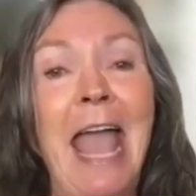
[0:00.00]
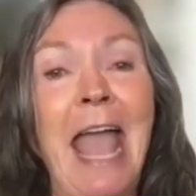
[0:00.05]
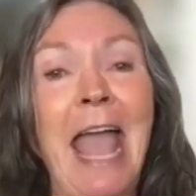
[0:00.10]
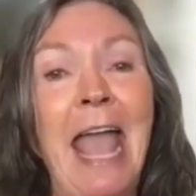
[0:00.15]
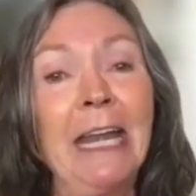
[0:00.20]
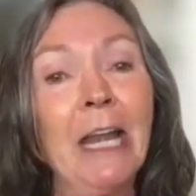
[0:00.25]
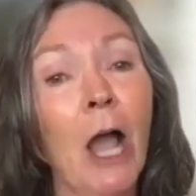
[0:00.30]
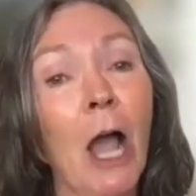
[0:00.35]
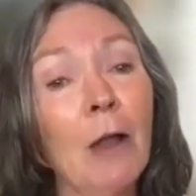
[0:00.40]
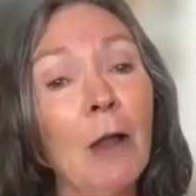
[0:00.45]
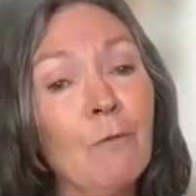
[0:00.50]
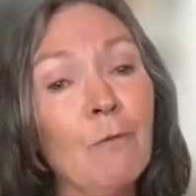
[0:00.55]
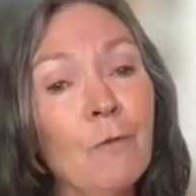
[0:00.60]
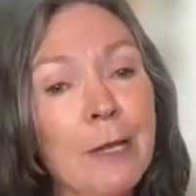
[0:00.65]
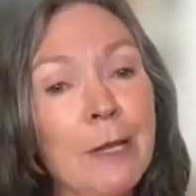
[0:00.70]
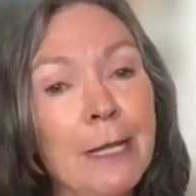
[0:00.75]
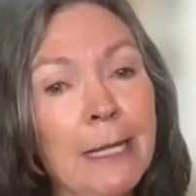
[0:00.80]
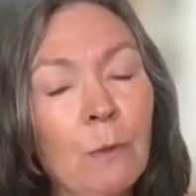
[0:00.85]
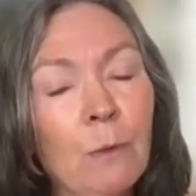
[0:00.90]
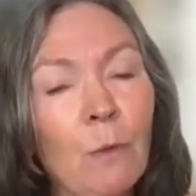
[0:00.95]
And I
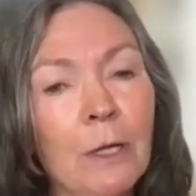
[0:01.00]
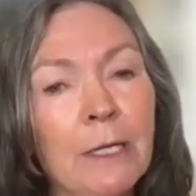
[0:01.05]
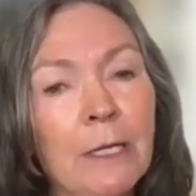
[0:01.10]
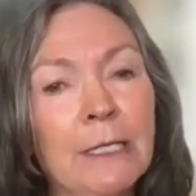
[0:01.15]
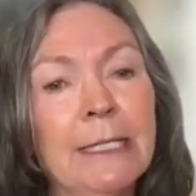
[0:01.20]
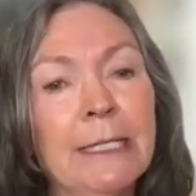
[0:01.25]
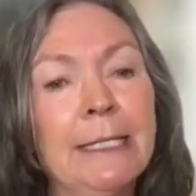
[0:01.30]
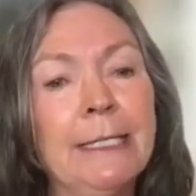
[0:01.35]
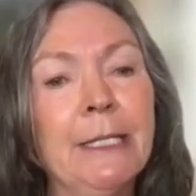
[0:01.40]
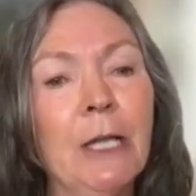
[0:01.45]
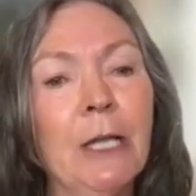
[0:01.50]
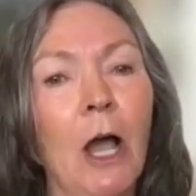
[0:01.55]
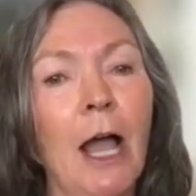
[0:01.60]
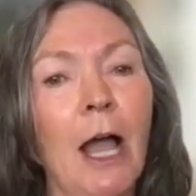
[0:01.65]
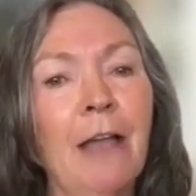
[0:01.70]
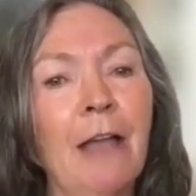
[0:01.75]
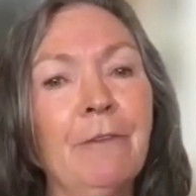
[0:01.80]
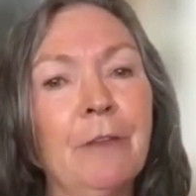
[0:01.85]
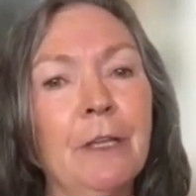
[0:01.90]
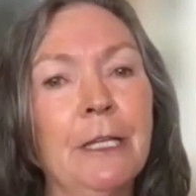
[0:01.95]
really wanted to
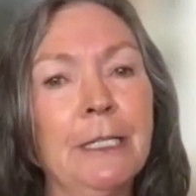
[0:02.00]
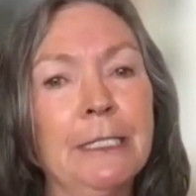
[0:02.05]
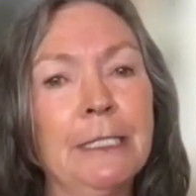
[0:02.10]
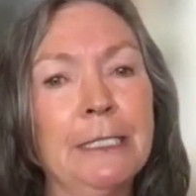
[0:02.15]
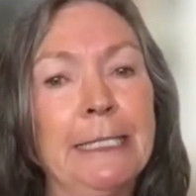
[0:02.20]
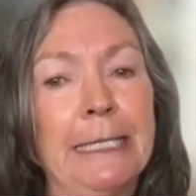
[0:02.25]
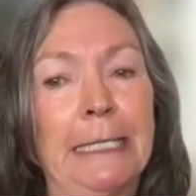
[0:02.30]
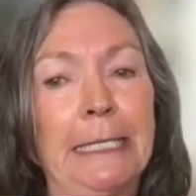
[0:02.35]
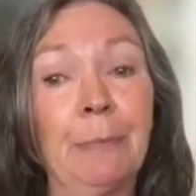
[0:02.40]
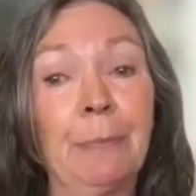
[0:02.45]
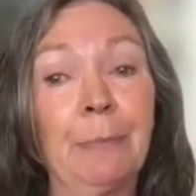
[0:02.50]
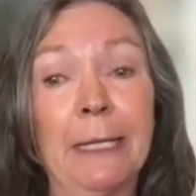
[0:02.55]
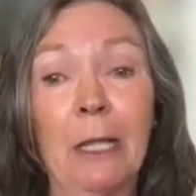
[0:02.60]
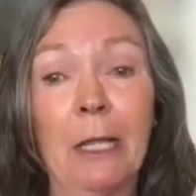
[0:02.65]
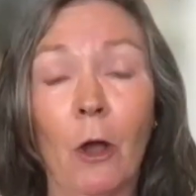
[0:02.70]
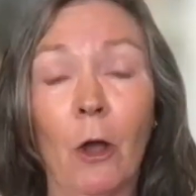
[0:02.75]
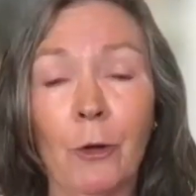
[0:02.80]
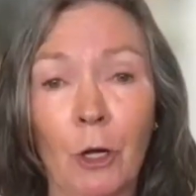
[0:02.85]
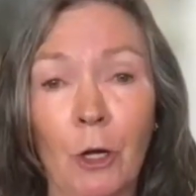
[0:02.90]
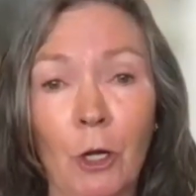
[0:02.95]
dive in deeply
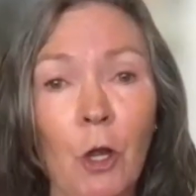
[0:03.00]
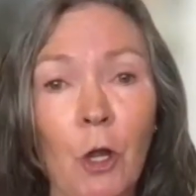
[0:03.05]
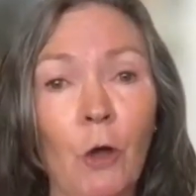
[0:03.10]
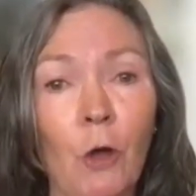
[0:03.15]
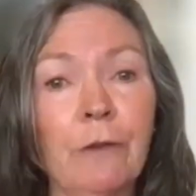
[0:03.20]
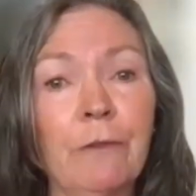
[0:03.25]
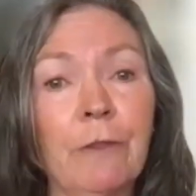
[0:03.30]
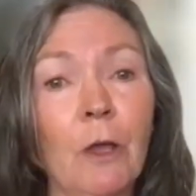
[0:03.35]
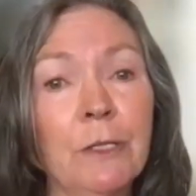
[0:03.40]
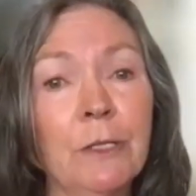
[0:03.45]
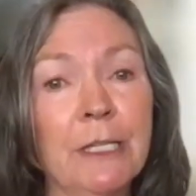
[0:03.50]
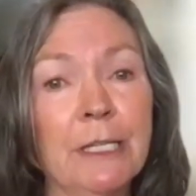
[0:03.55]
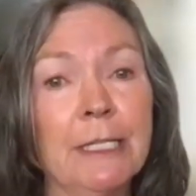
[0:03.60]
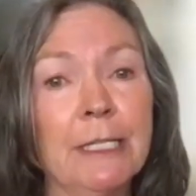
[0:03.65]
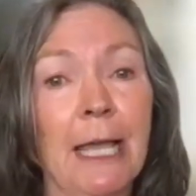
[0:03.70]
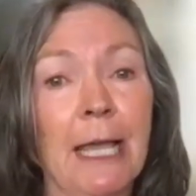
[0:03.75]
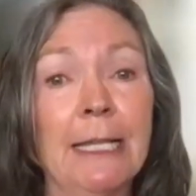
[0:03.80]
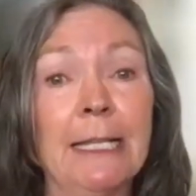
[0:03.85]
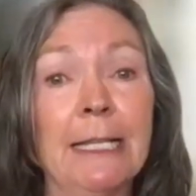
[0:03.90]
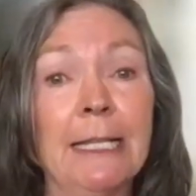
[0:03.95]
on a lot of those
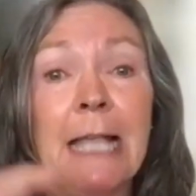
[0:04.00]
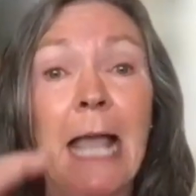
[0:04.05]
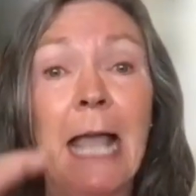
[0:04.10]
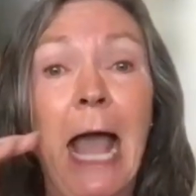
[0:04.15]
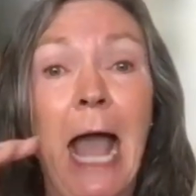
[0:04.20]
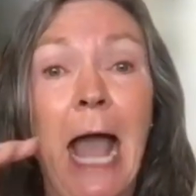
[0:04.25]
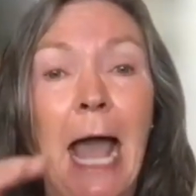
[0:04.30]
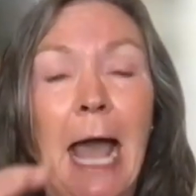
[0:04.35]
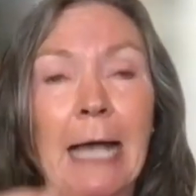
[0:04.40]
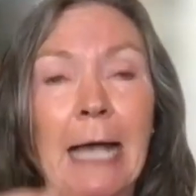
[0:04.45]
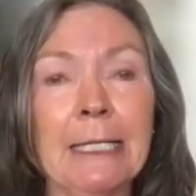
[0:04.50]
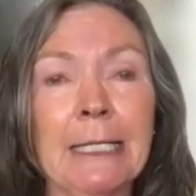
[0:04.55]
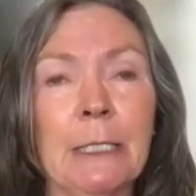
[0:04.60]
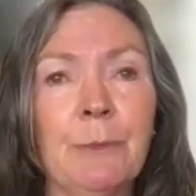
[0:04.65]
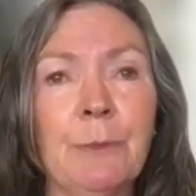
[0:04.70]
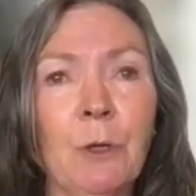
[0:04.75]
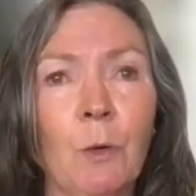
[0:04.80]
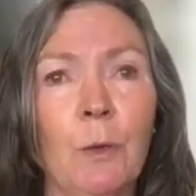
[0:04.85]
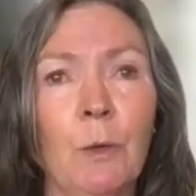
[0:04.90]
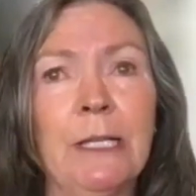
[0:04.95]
studies, ask
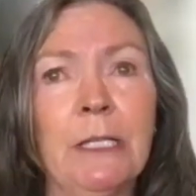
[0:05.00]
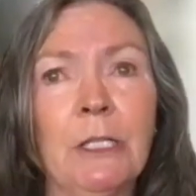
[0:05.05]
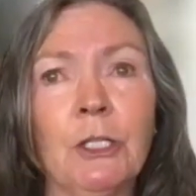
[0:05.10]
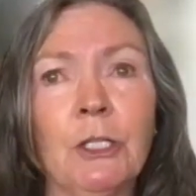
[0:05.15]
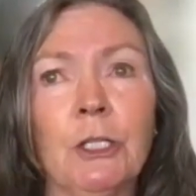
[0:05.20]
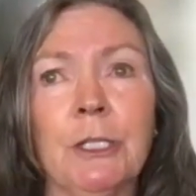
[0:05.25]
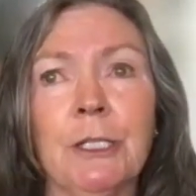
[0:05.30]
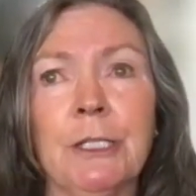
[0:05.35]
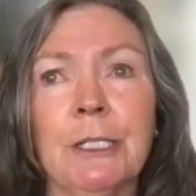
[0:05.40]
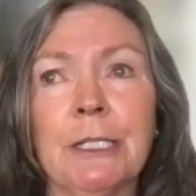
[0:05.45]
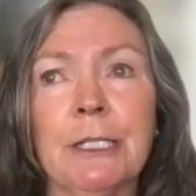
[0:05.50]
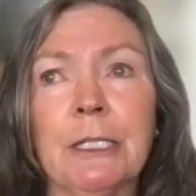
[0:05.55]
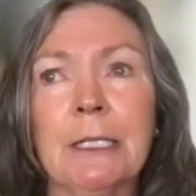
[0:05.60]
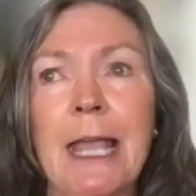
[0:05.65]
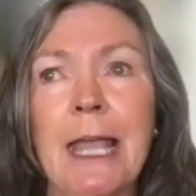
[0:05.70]
them questions.